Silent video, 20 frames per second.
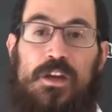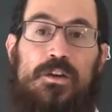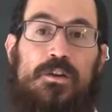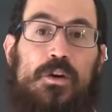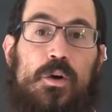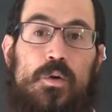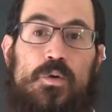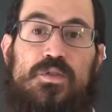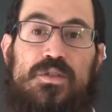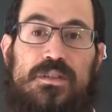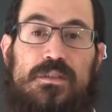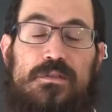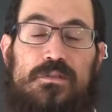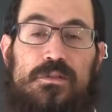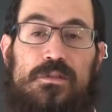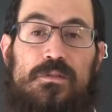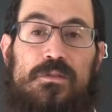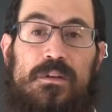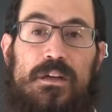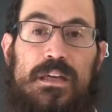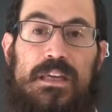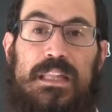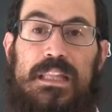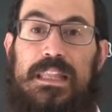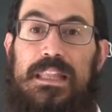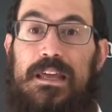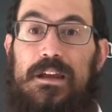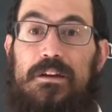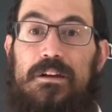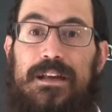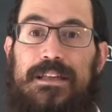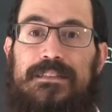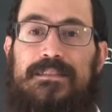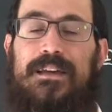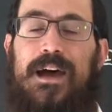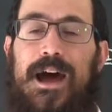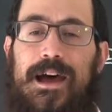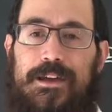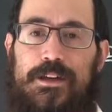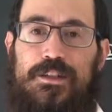goes through in their
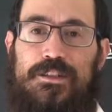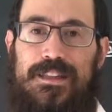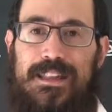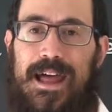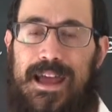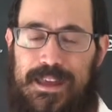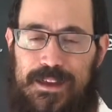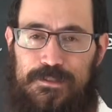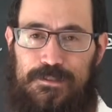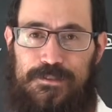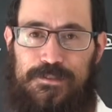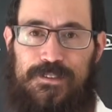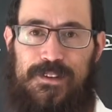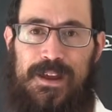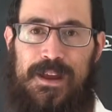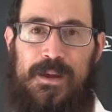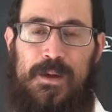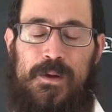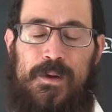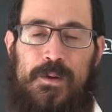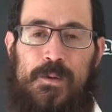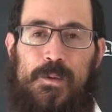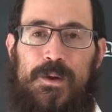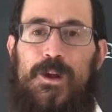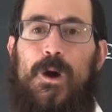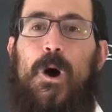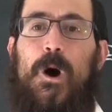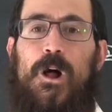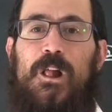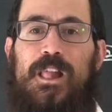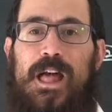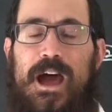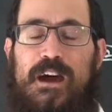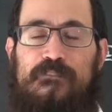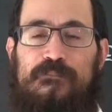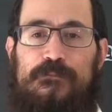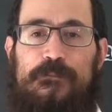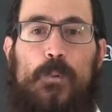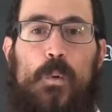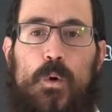entire life. We all
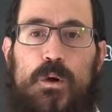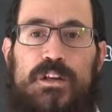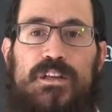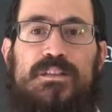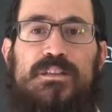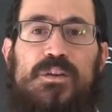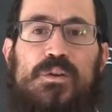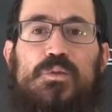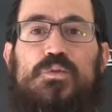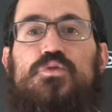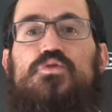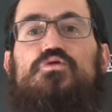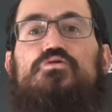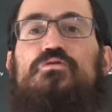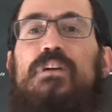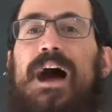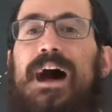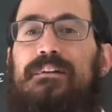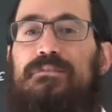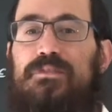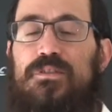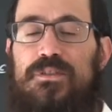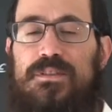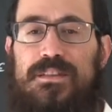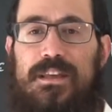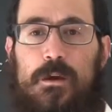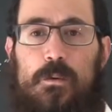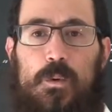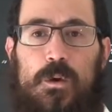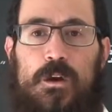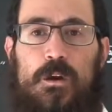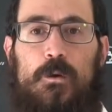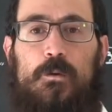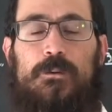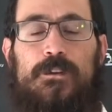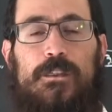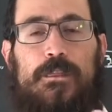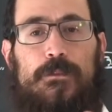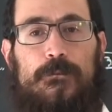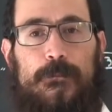have 42 travels that we're
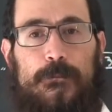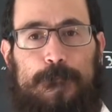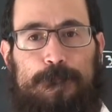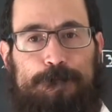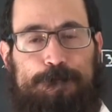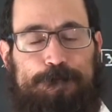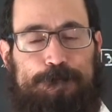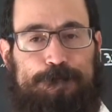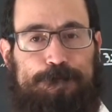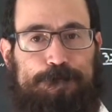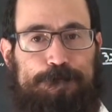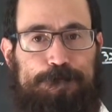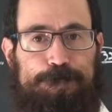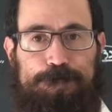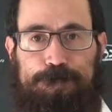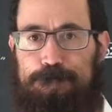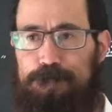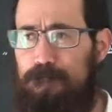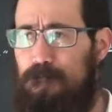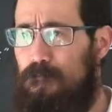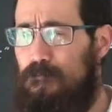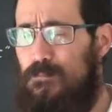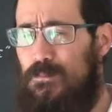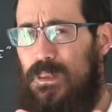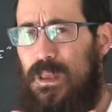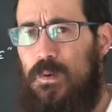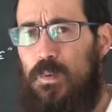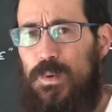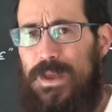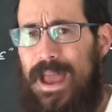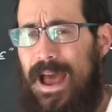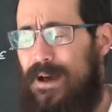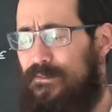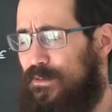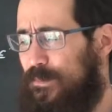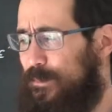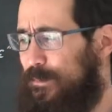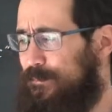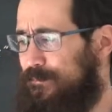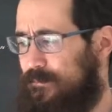going through. We
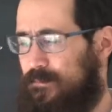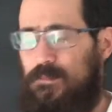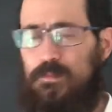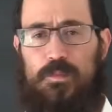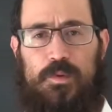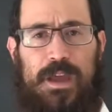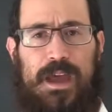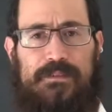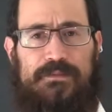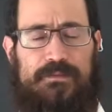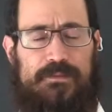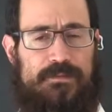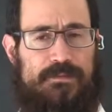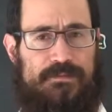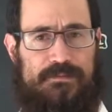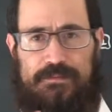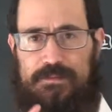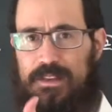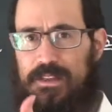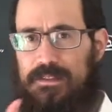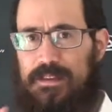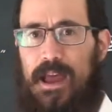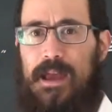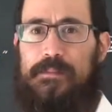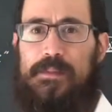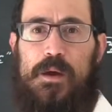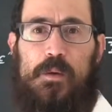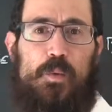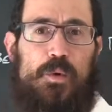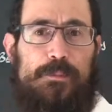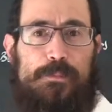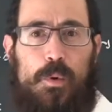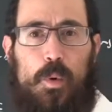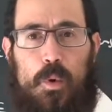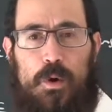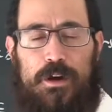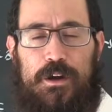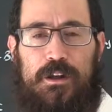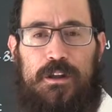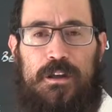have the time that we're
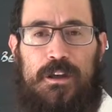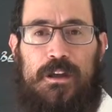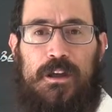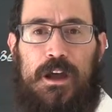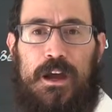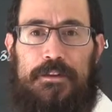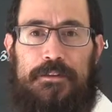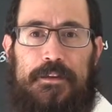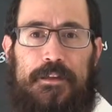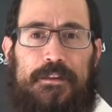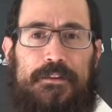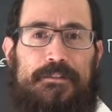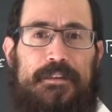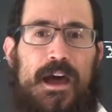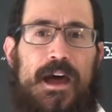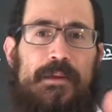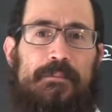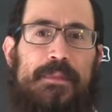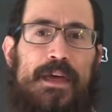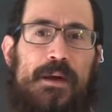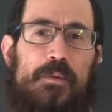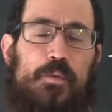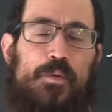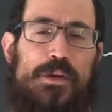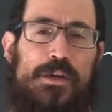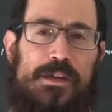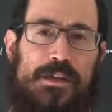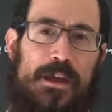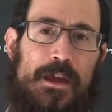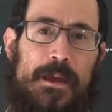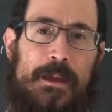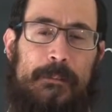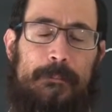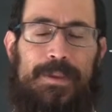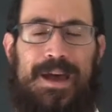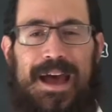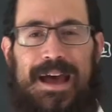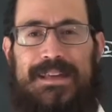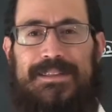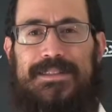born until the time that we
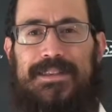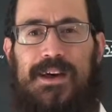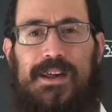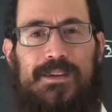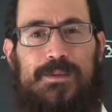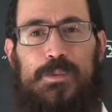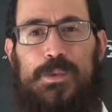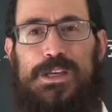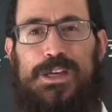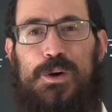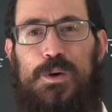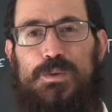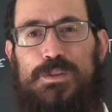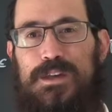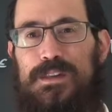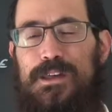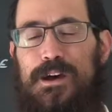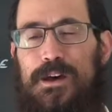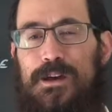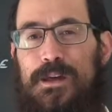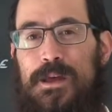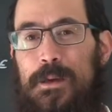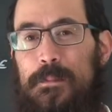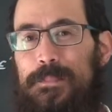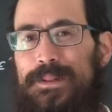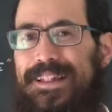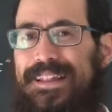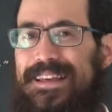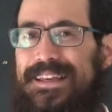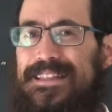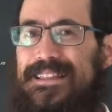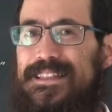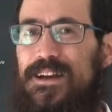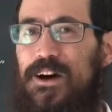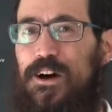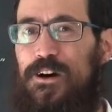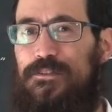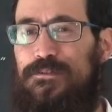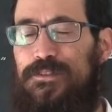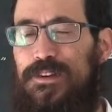pass on and we go to the place
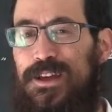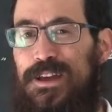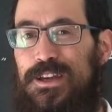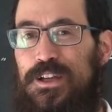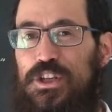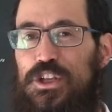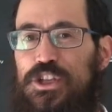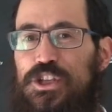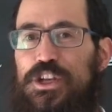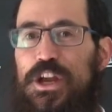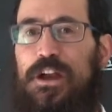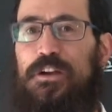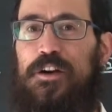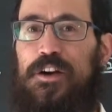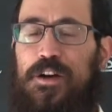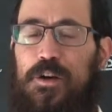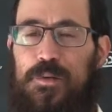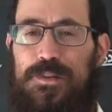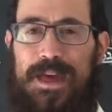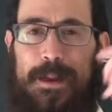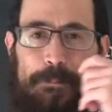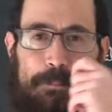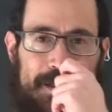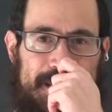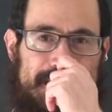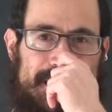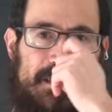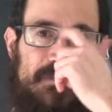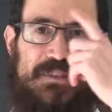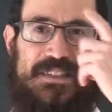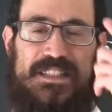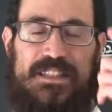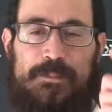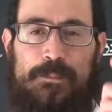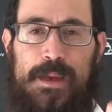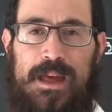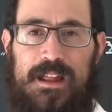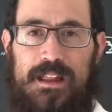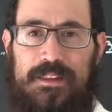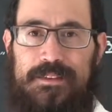of Jericho, that place of
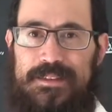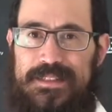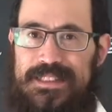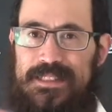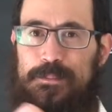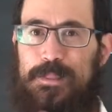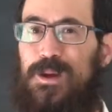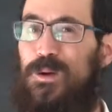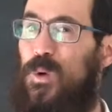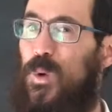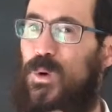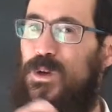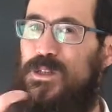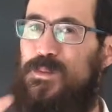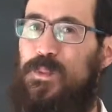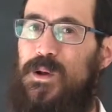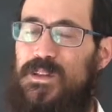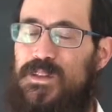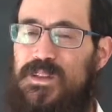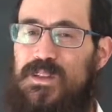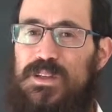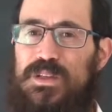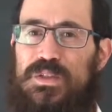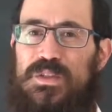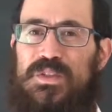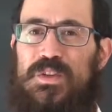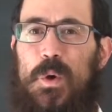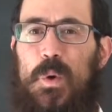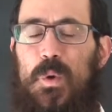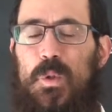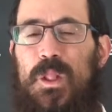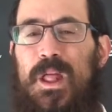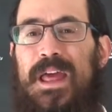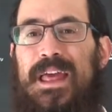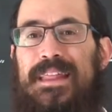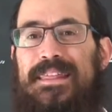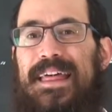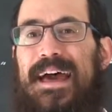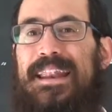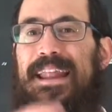smell. The smell corresponds to the soul,
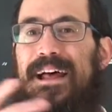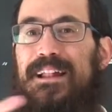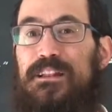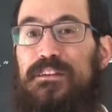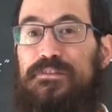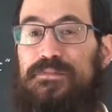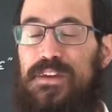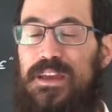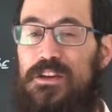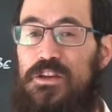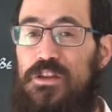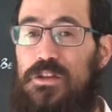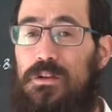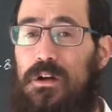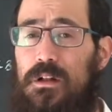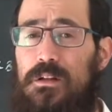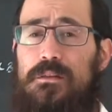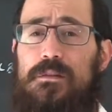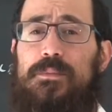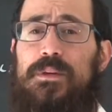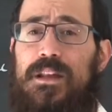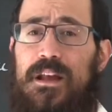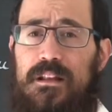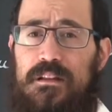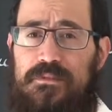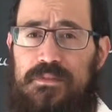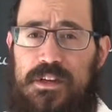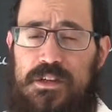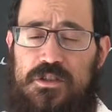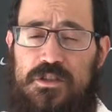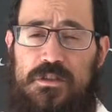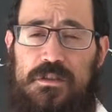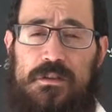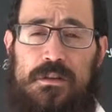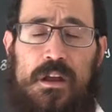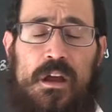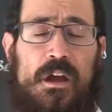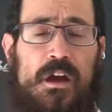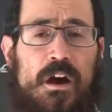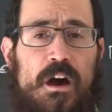that elevation, ultimate
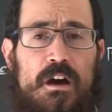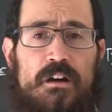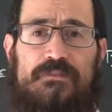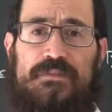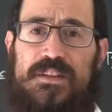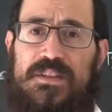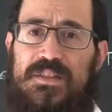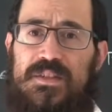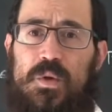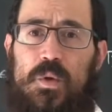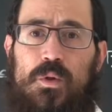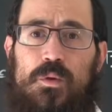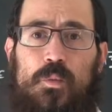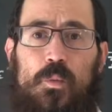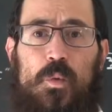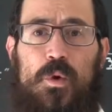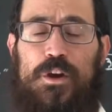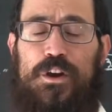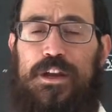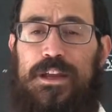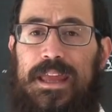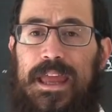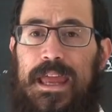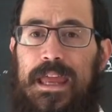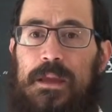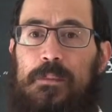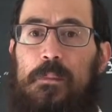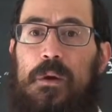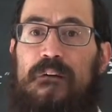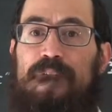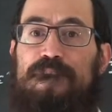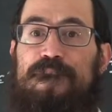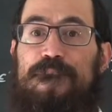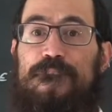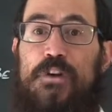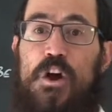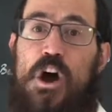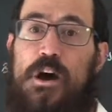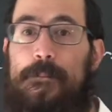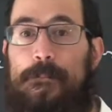elevation of the soul, and where it came
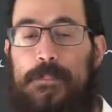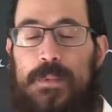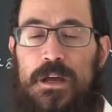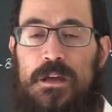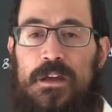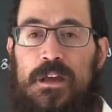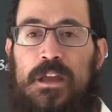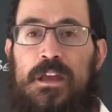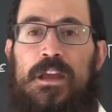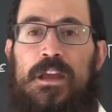from